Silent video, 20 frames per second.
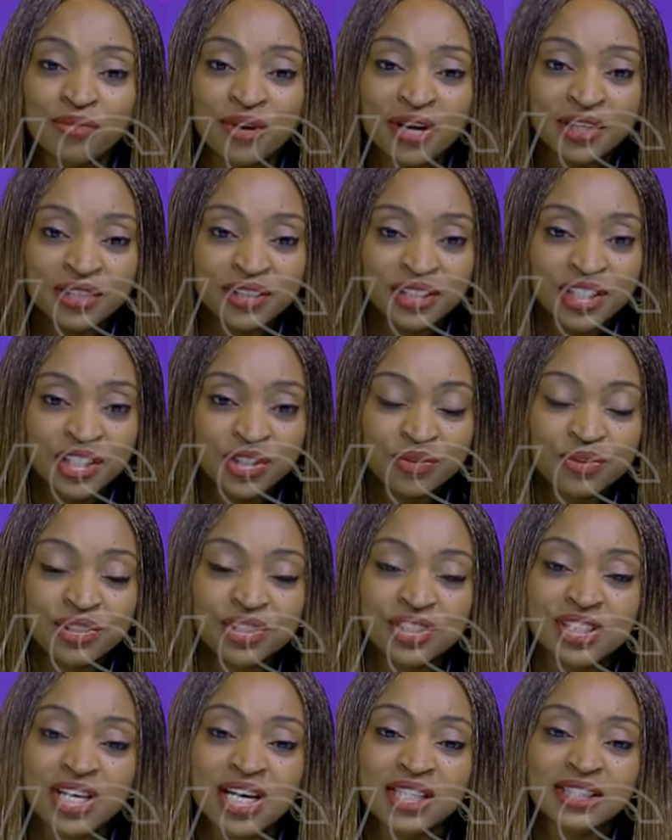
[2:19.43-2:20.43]
regulatory
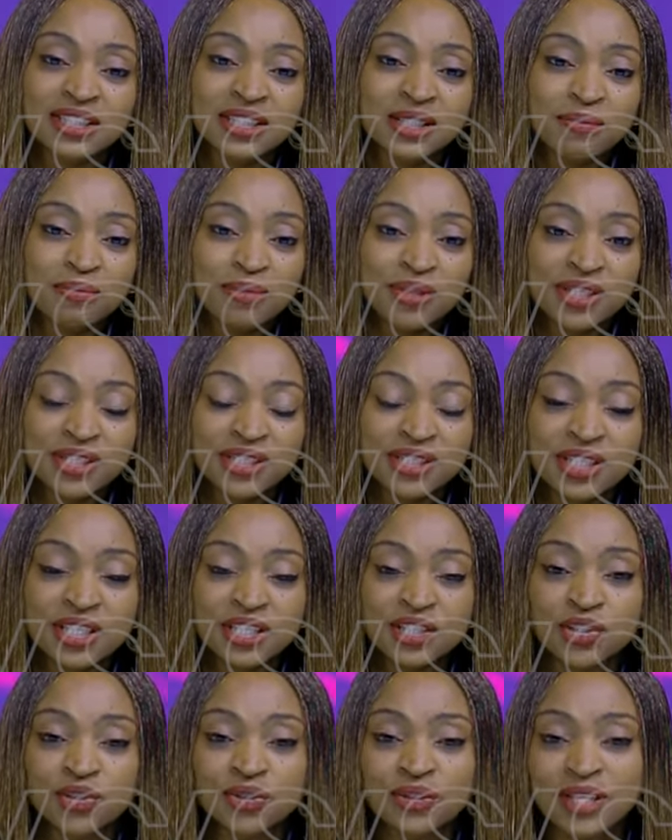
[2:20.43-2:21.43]
starting a
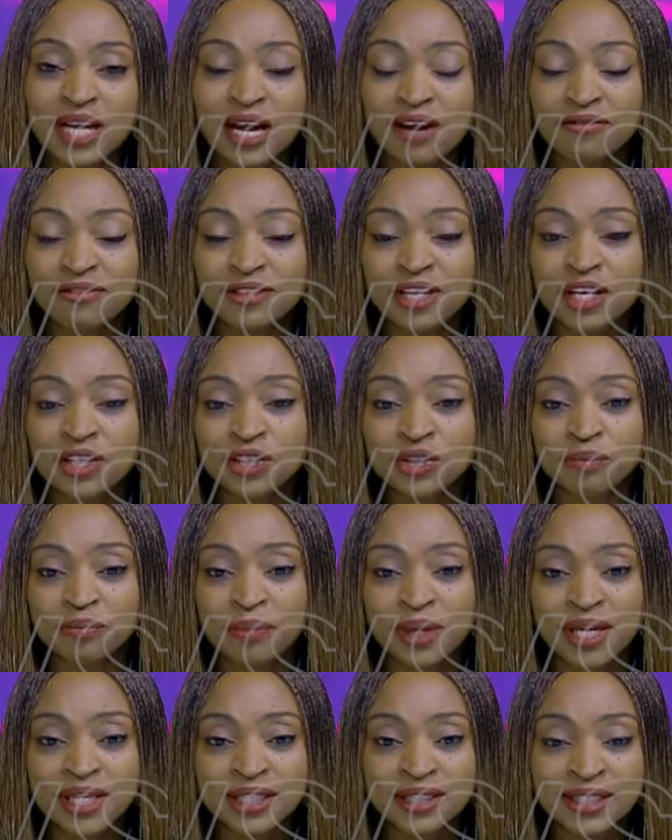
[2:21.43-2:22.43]
business to NAFTA to
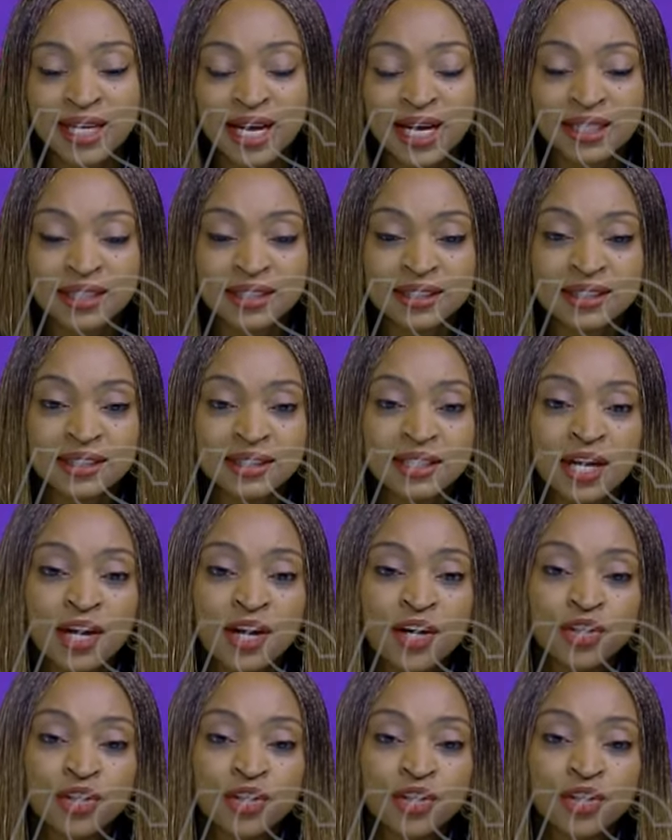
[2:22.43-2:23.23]
paying taxes,